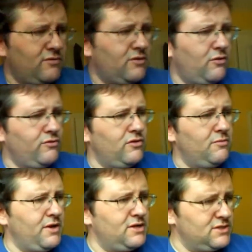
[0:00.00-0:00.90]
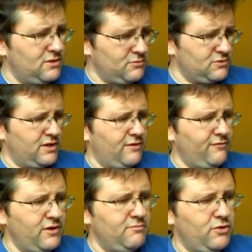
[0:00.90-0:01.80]
go through the pages, almost like a
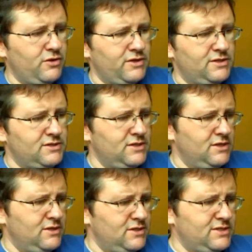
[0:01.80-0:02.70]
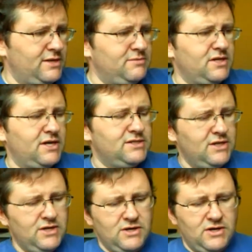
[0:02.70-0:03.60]
flip book. It's the same size.
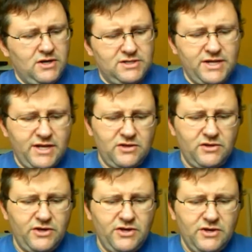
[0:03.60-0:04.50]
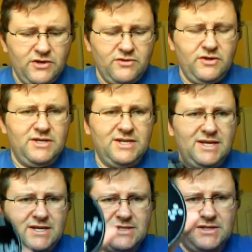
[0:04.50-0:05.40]
Secondly, the
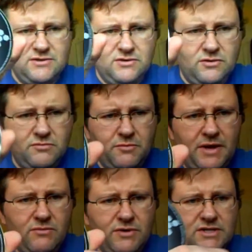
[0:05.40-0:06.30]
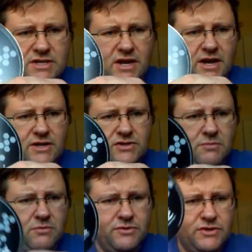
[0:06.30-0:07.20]
disc, the main reason I had
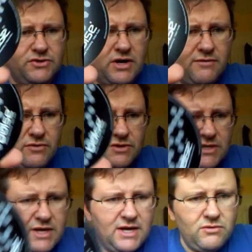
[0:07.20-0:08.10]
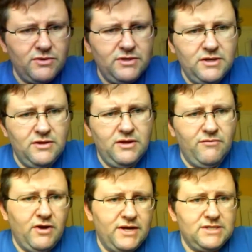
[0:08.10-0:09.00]
trouble with the driver is not only did the
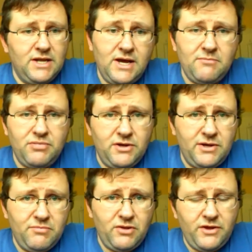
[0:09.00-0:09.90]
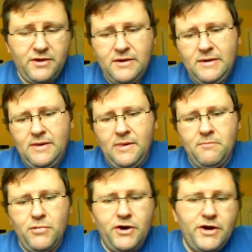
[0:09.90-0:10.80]
device not plug and play,
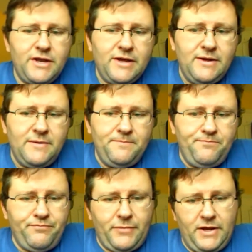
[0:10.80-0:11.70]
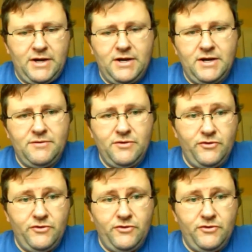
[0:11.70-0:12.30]
but the